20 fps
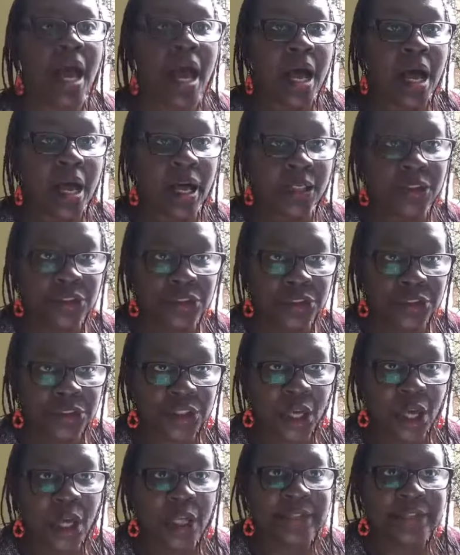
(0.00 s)
uh,
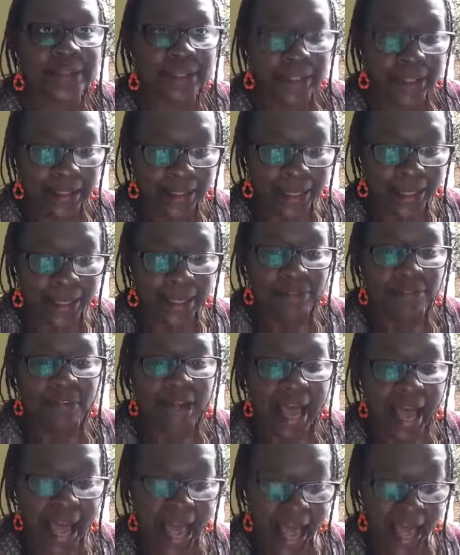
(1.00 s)
just
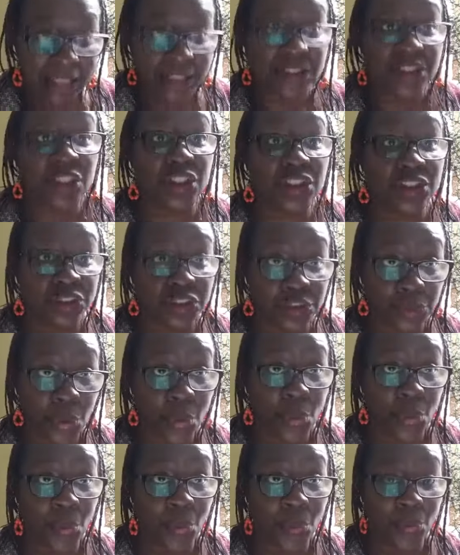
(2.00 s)
live as
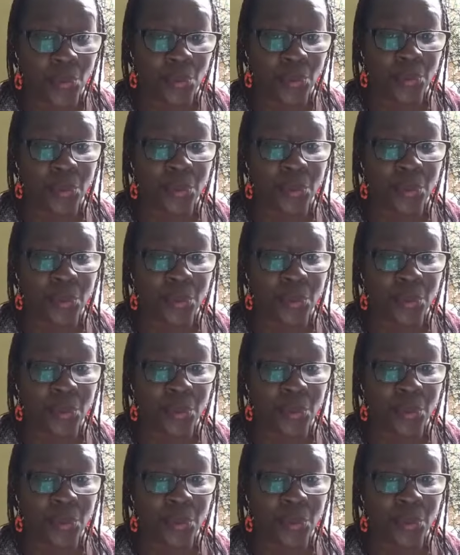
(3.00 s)
so.